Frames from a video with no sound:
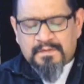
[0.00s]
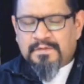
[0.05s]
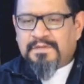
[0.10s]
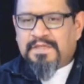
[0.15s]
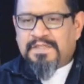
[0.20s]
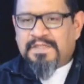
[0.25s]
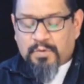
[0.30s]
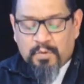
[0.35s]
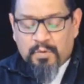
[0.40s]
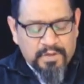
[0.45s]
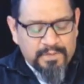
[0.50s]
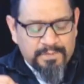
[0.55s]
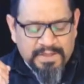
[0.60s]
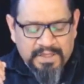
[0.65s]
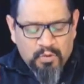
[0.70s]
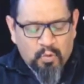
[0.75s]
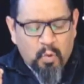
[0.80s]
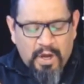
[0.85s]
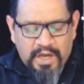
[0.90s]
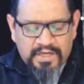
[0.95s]
It's going to be
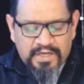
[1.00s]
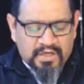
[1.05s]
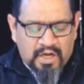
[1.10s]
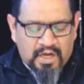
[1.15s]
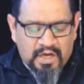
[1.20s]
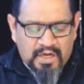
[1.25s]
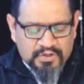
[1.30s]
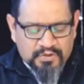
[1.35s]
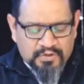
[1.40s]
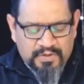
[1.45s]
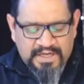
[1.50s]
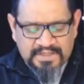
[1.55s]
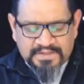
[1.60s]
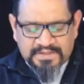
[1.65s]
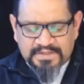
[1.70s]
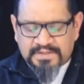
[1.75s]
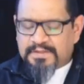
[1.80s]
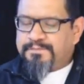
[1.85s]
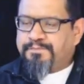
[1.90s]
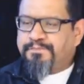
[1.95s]
quite a
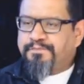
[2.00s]
contrast